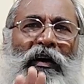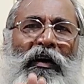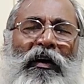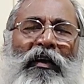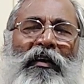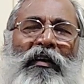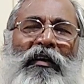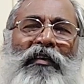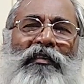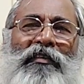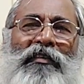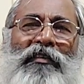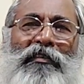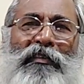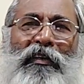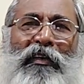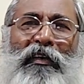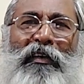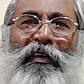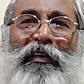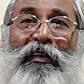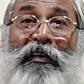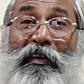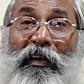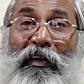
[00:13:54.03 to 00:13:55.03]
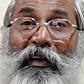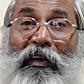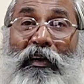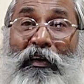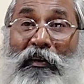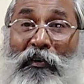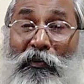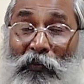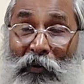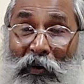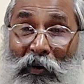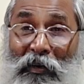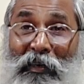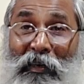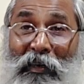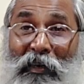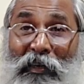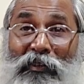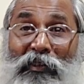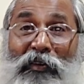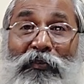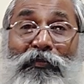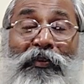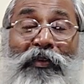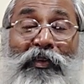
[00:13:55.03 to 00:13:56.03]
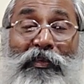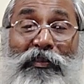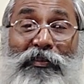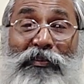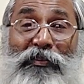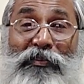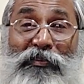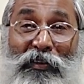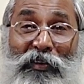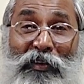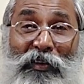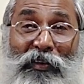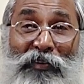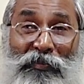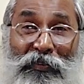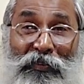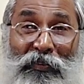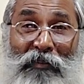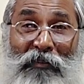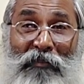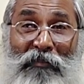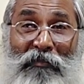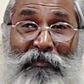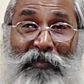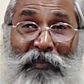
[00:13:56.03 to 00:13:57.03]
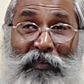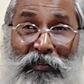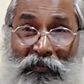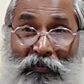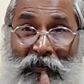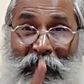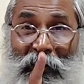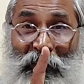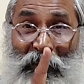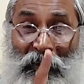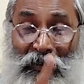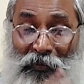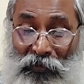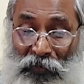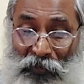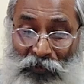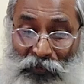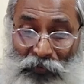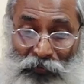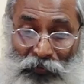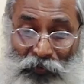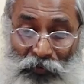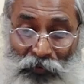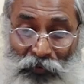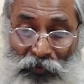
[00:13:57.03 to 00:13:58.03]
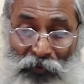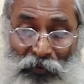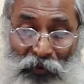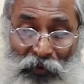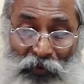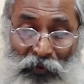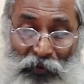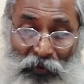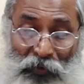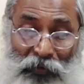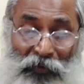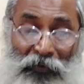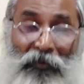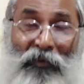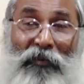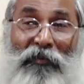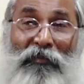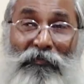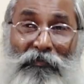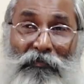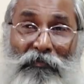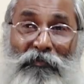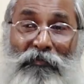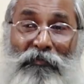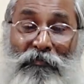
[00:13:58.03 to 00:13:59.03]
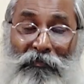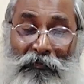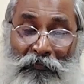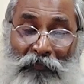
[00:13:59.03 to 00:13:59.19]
unnecessarily take advantage of any situation. It's very dangerous for you. So